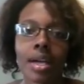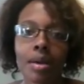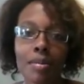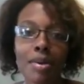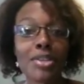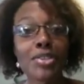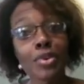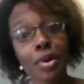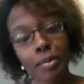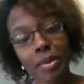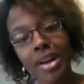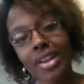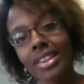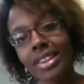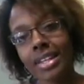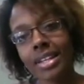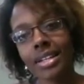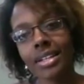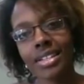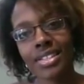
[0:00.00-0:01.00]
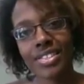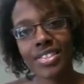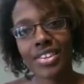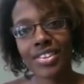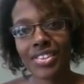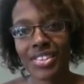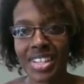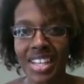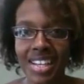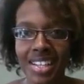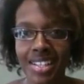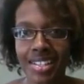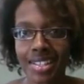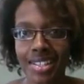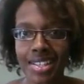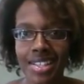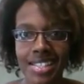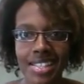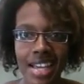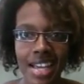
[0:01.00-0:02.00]
make sure I'm healthy. So, yeah,
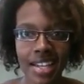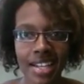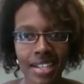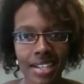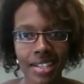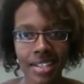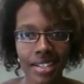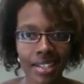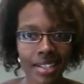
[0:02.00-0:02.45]
exciting.